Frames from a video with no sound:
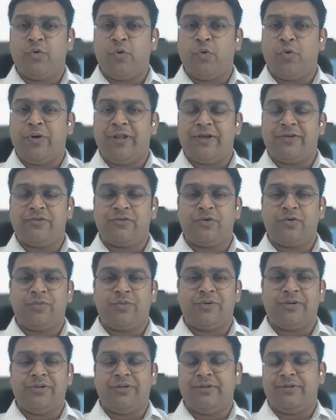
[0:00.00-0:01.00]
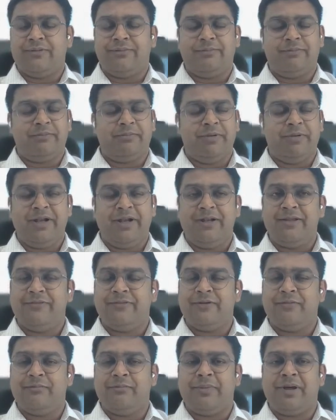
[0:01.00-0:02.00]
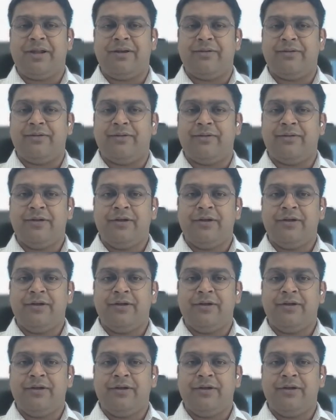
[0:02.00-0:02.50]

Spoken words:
Codex over there. It doesn't matter.